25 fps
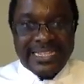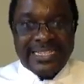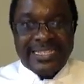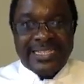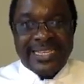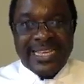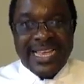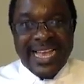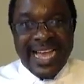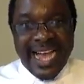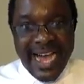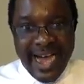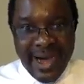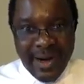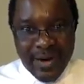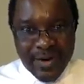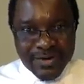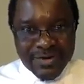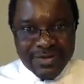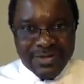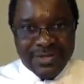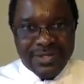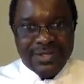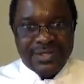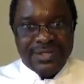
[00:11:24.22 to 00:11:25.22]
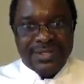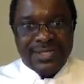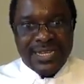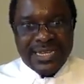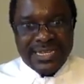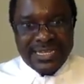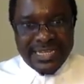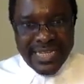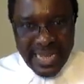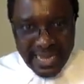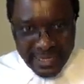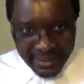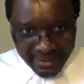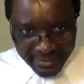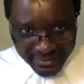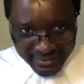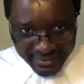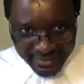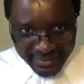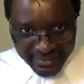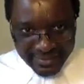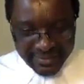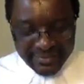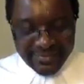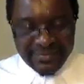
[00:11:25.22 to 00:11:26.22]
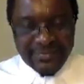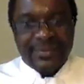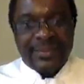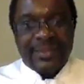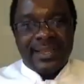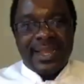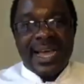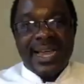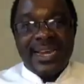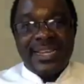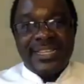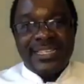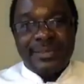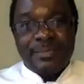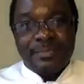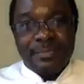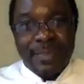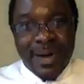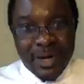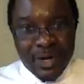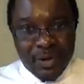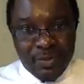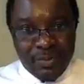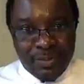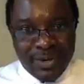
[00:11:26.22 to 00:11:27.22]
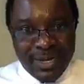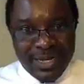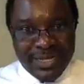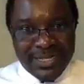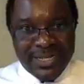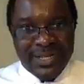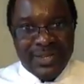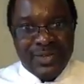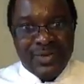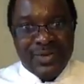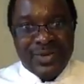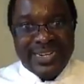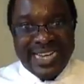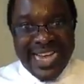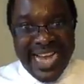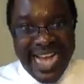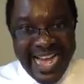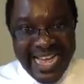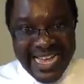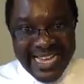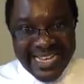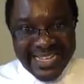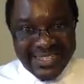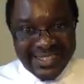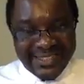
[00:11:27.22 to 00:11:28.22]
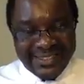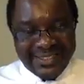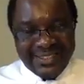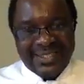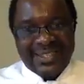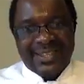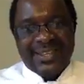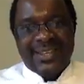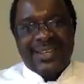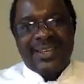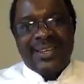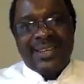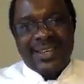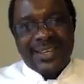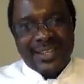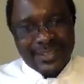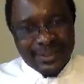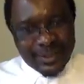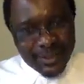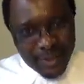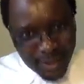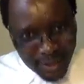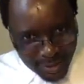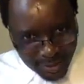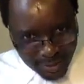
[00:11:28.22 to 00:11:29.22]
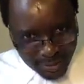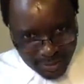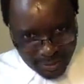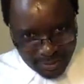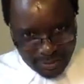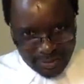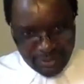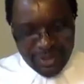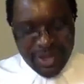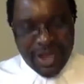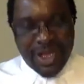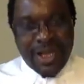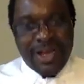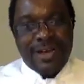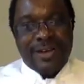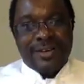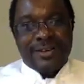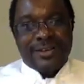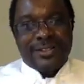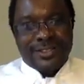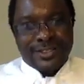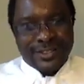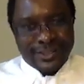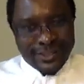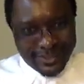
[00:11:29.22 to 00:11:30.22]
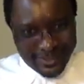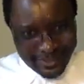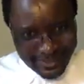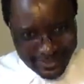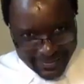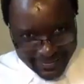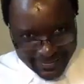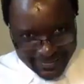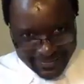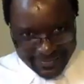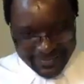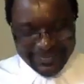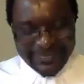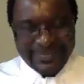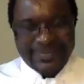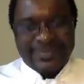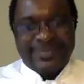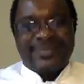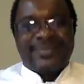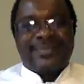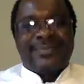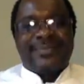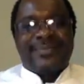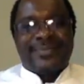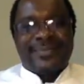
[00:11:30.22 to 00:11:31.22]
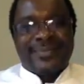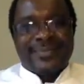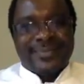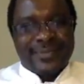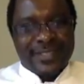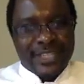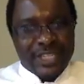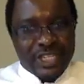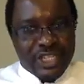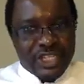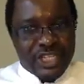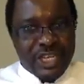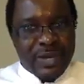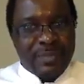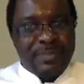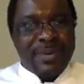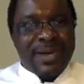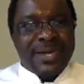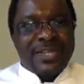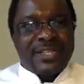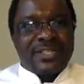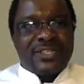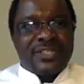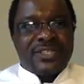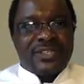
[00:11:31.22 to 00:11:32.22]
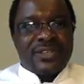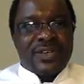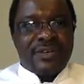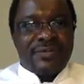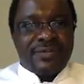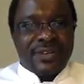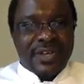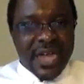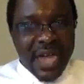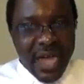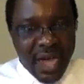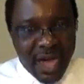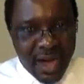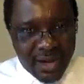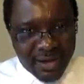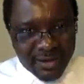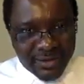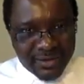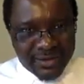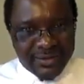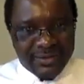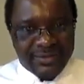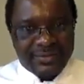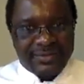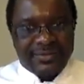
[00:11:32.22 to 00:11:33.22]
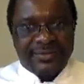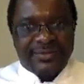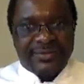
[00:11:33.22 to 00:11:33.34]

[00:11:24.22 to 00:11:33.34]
And see how Satan, that is manipulating you guys, is going to judge the shepherds of God.